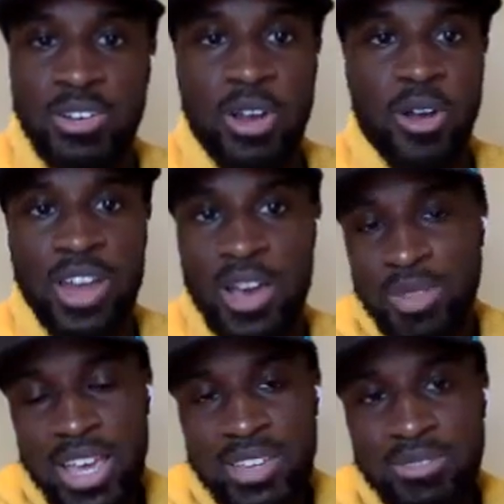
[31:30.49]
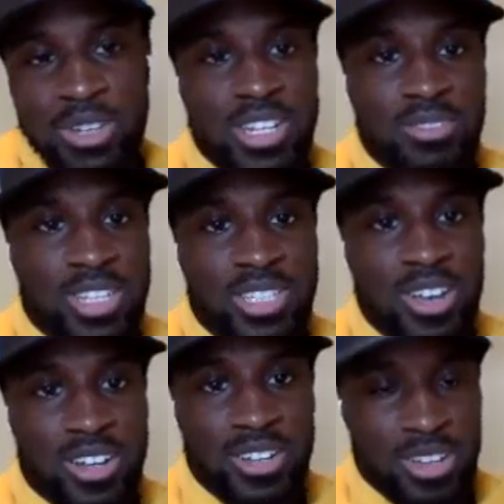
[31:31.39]
growing up, like we didn't really
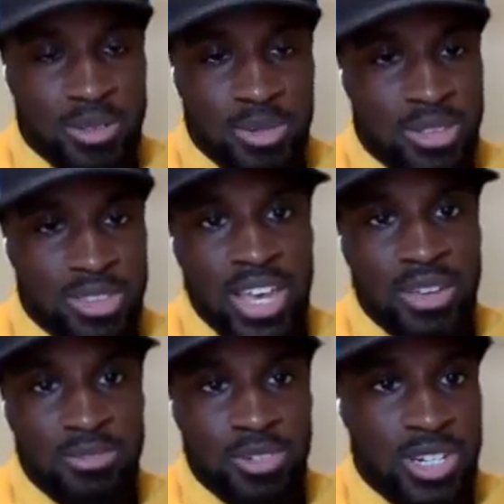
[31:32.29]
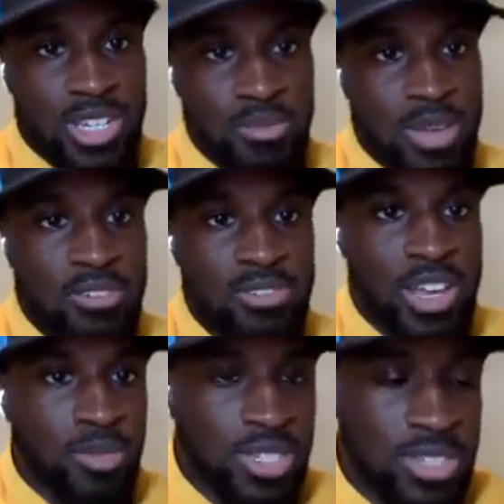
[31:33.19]
talk a lot about that for in my
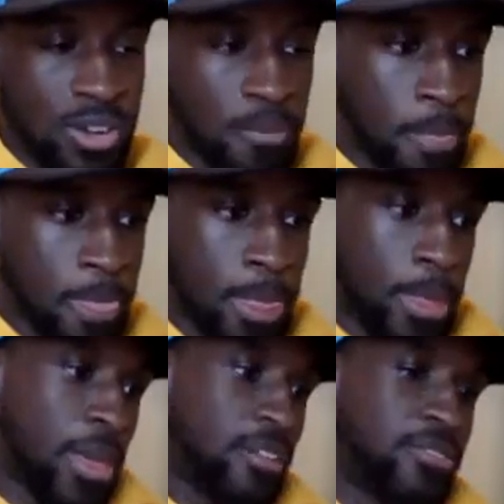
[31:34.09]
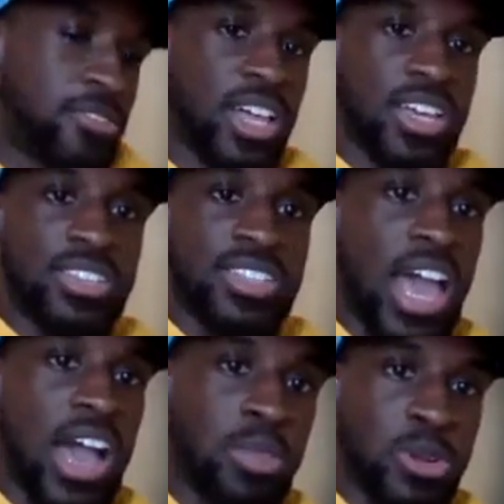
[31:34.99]
family. So I feel like now
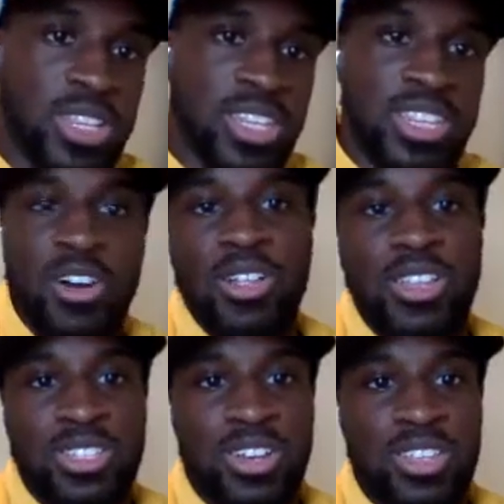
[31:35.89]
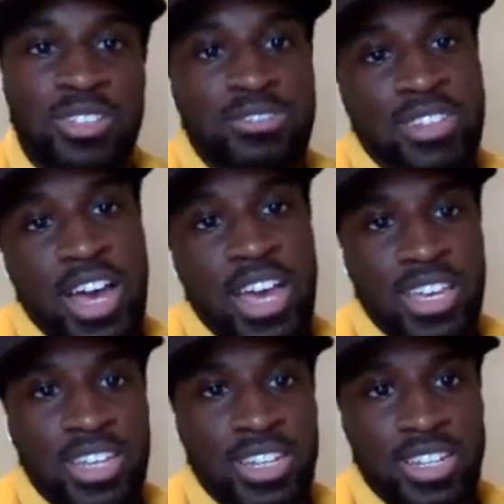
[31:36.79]
I'm learning all this on the fly
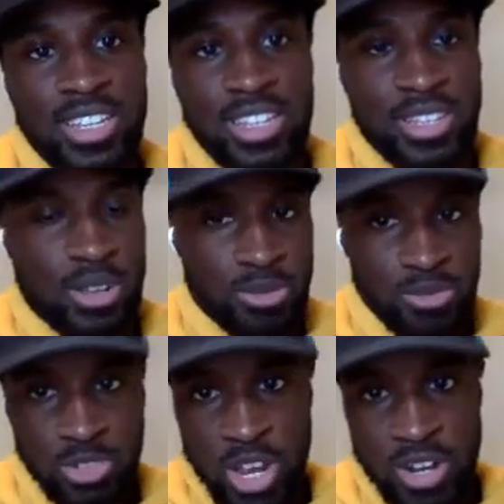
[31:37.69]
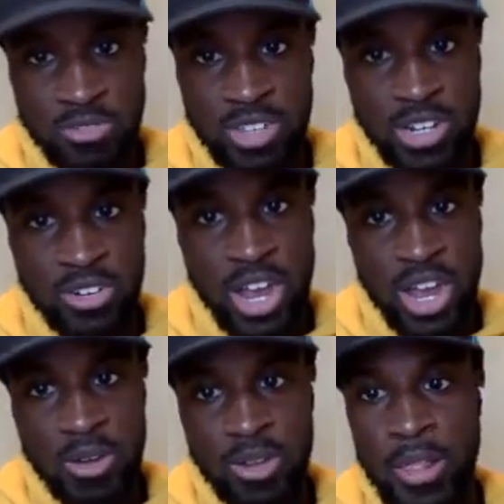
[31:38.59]
and trying to figure
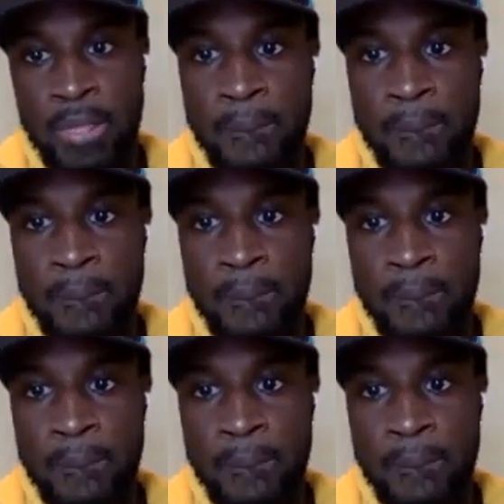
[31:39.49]
out